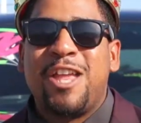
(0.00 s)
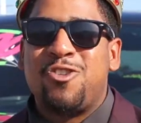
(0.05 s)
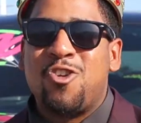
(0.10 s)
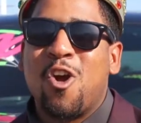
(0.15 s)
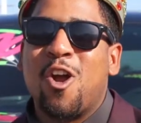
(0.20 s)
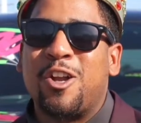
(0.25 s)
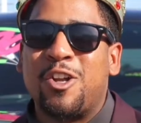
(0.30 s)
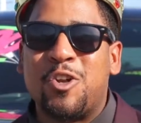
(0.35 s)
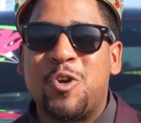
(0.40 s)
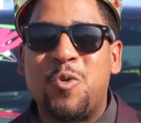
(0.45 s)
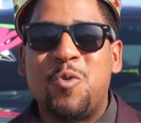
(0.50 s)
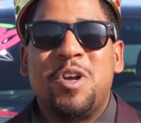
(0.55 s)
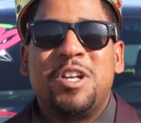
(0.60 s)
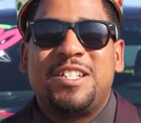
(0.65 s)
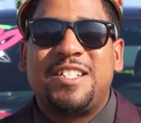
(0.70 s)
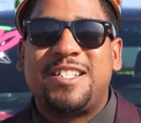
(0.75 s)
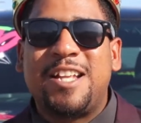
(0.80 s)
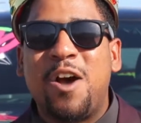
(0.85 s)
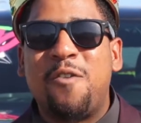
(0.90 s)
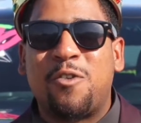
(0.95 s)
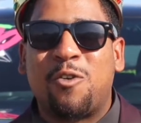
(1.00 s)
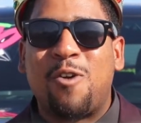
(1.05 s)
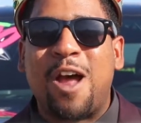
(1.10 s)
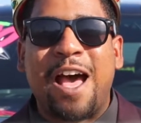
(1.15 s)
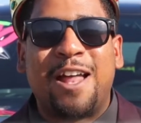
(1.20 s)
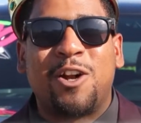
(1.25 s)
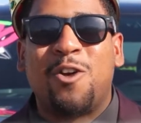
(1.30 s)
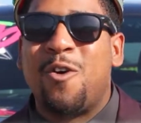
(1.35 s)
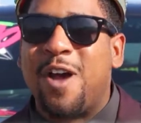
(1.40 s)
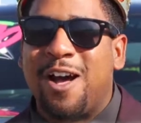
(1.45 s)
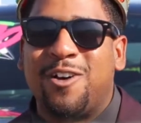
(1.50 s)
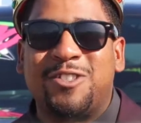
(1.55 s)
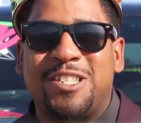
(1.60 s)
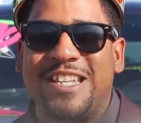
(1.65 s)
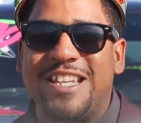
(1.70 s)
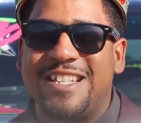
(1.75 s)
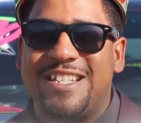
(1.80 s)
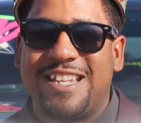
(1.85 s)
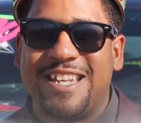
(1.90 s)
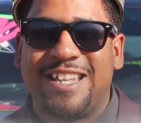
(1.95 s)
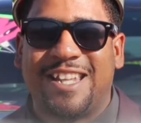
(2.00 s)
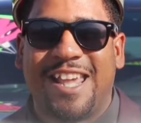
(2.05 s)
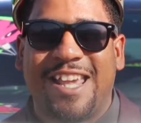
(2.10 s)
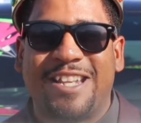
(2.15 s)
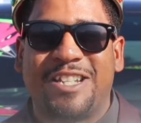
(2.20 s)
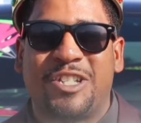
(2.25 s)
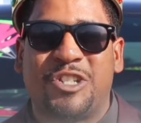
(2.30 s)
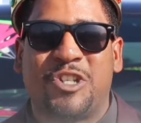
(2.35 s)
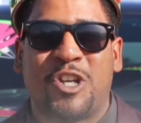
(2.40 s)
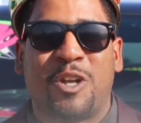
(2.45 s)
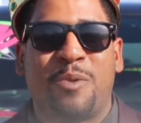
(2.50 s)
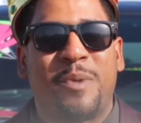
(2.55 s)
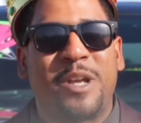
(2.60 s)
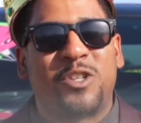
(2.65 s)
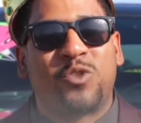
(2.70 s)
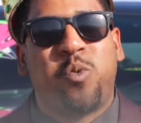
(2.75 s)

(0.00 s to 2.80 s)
in your new Silverado LTZ, ladies and gentlemen.